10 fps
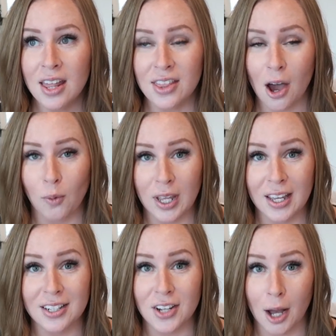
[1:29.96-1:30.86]
that
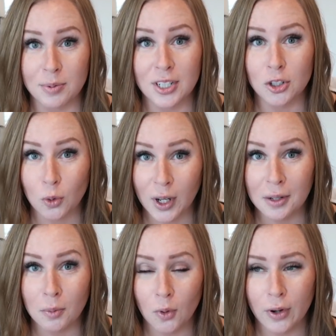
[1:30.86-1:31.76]
we adopted
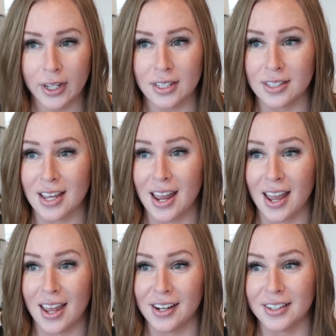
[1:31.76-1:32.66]
twin boys,
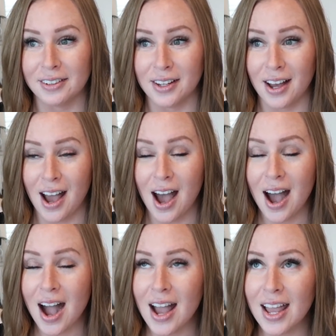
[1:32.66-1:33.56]
and
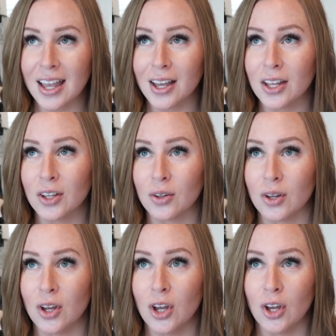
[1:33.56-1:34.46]
I
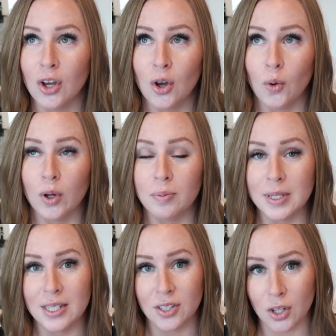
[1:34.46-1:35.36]
would
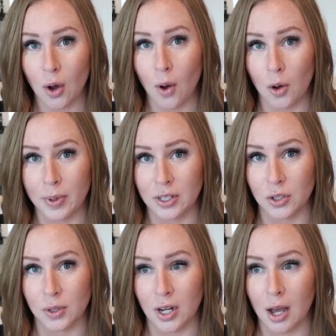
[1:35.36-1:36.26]
be so open
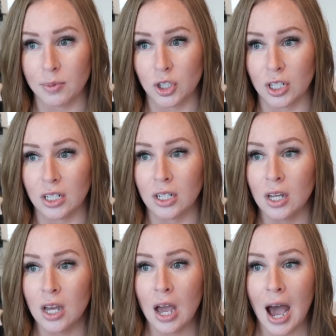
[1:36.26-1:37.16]
to adoption.
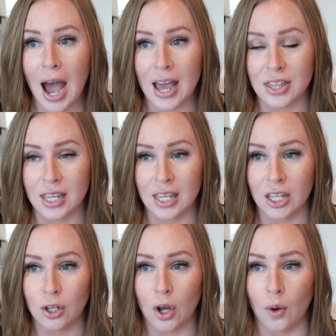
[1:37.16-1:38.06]
I
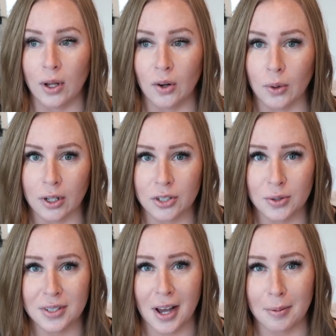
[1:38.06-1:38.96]
think, you know, in order
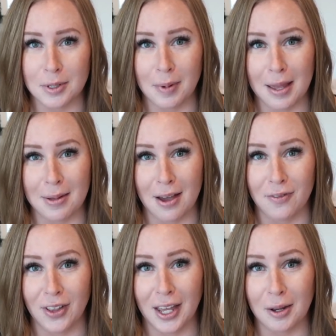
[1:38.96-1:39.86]
to adopt a baby, I
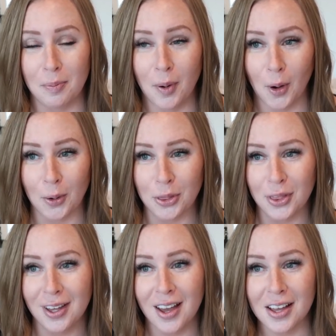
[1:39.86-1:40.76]
feel like both
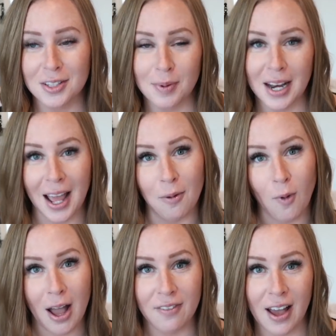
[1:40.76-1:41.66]
husband and
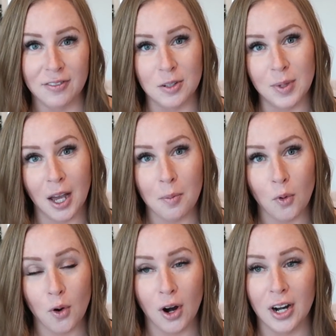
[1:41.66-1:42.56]
wife have to be on
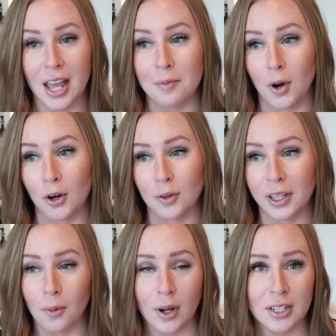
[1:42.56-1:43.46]
board, and Mark
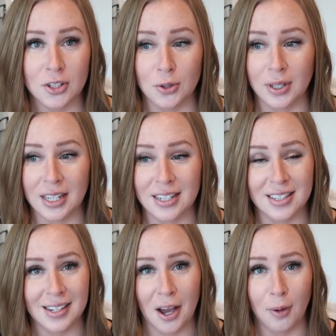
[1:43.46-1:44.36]
really wanted 2
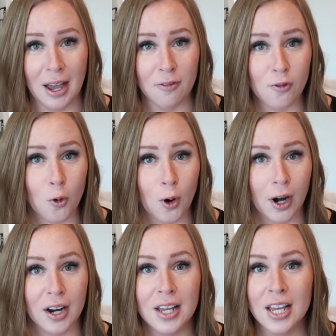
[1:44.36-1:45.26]
kids and now we have
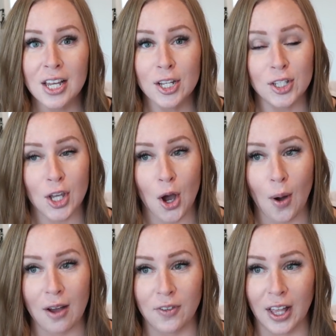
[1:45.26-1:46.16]
4, so
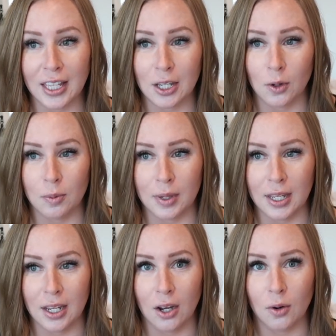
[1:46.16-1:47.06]
I feel like it would
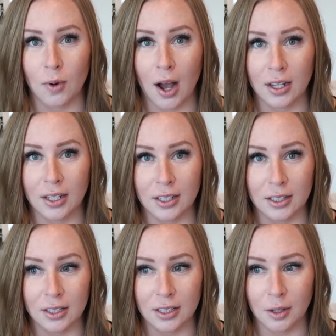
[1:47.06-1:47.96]
be
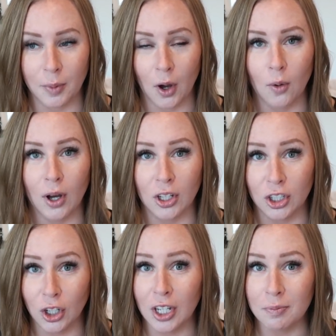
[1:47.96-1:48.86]
rocking the boat a
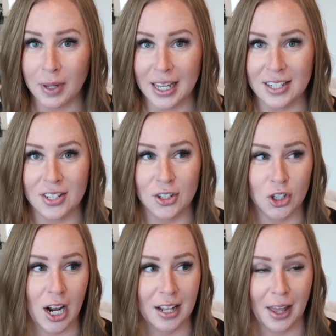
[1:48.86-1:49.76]
good bit to
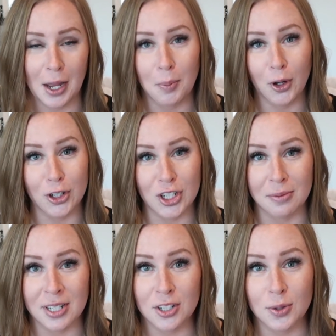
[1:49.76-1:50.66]
try to like push
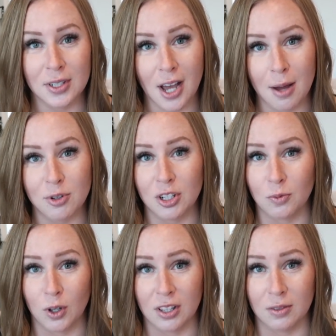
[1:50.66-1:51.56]
him into
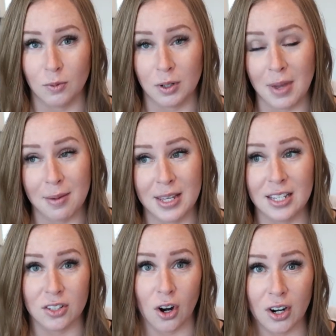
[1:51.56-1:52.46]
adoption when maybe
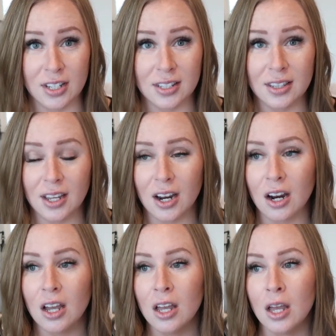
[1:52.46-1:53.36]
his heart isn't
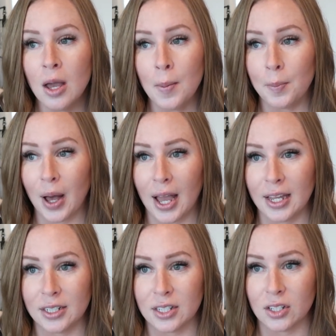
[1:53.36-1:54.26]
there.
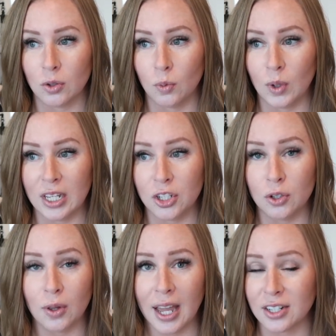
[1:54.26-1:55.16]
But we
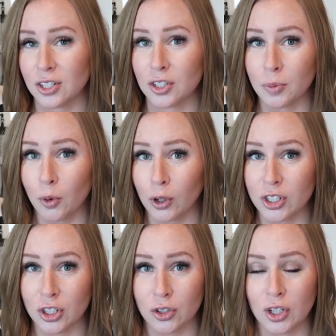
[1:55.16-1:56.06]
do like to
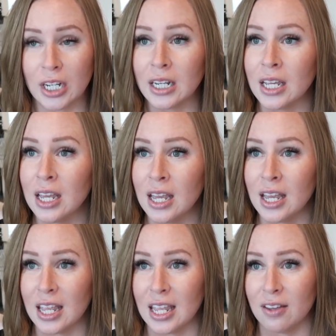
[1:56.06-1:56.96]
support children,
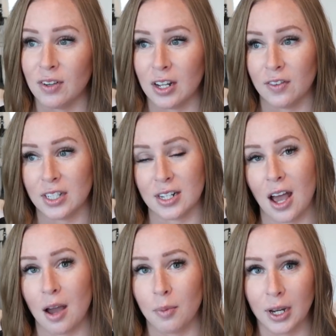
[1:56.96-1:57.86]
even if it's
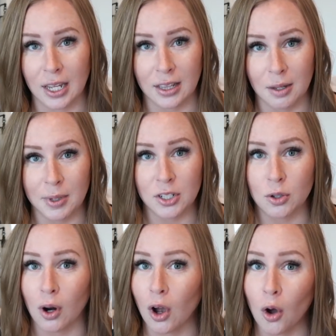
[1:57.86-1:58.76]
not bringing them
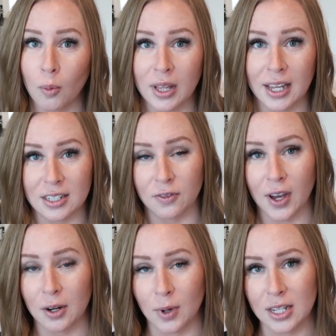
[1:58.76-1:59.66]
into our home. We like to
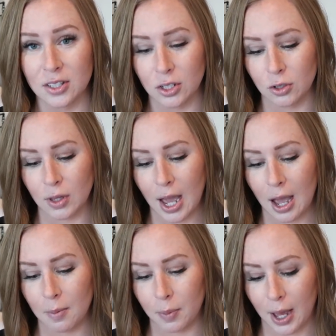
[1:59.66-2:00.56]
find ways to do
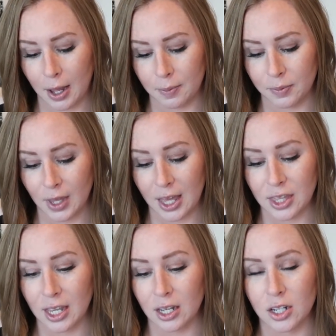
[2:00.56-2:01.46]
that, but I
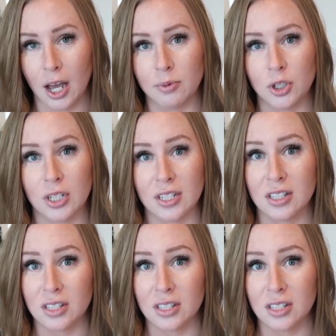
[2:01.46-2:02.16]
think adoption is